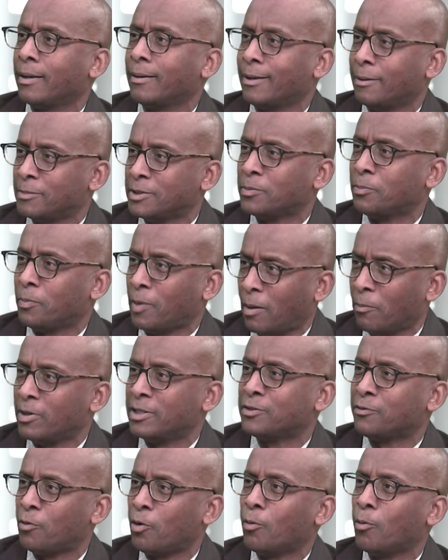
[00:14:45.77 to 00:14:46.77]
I'm
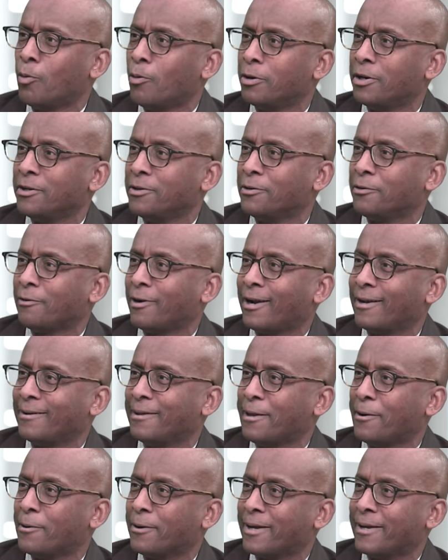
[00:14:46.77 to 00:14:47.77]
just forewarning you right
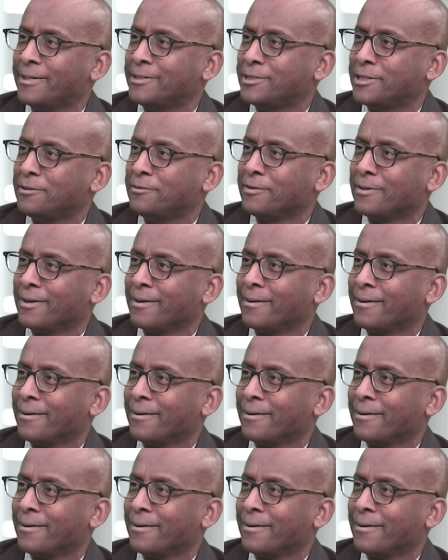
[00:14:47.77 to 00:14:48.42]
now, okay, Chief? You're